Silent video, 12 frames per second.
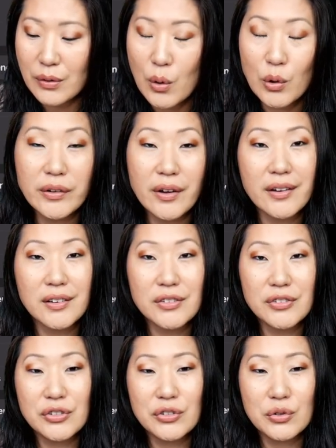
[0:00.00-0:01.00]
is hold
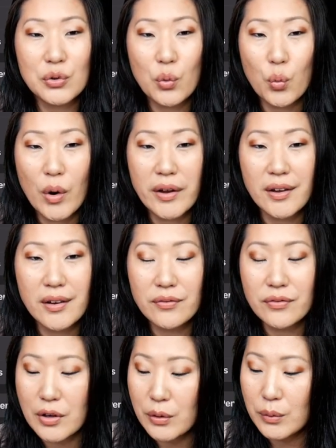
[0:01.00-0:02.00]
on to one
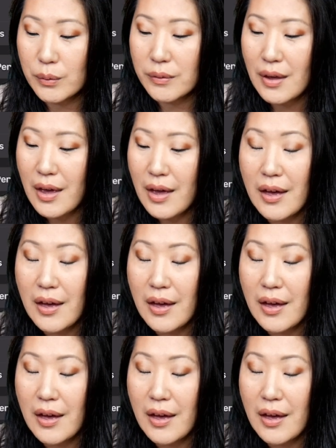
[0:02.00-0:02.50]
of those